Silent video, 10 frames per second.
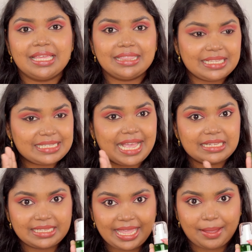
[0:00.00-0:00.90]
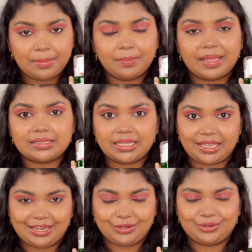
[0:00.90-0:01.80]
This has hemp as a
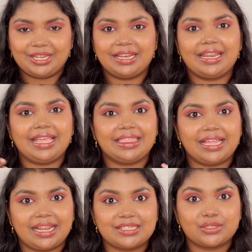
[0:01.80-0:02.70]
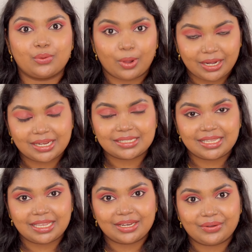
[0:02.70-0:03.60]
key ingredient, and that has squalene as a
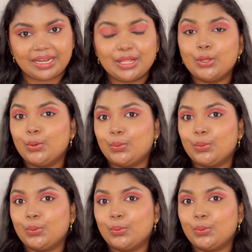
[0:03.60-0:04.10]
key ingredient,